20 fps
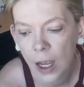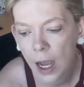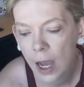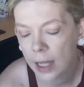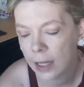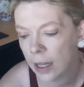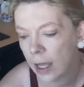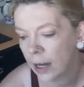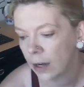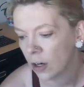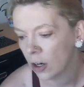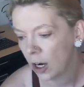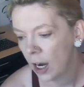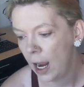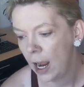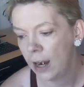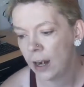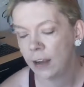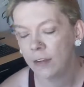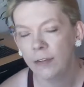eyeliner.
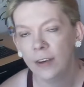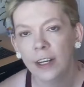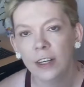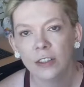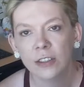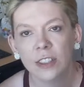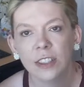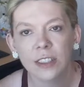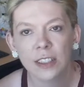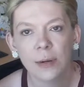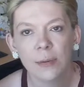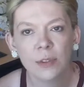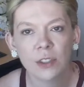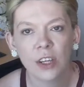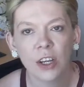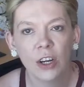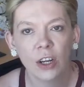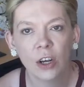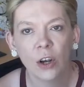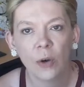And I figured since I was
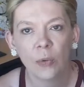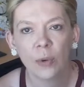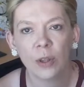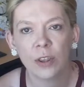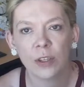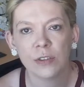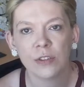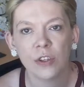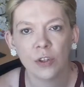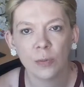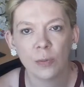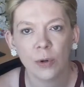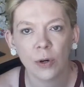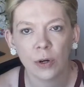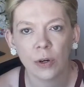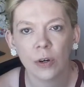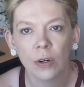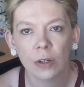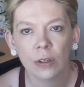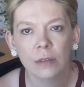going to go with the
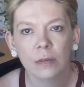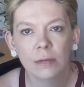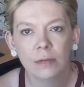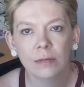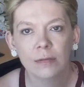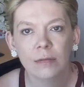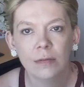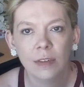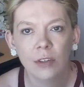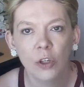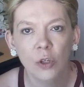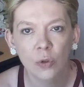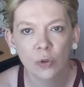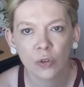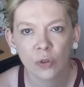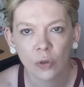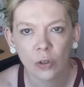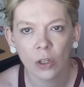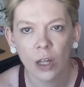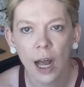super
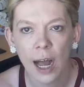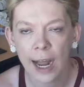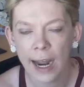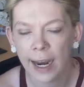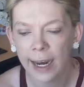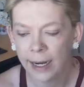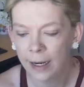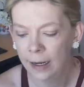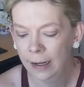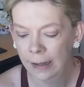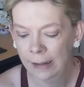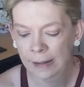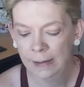neutral eye,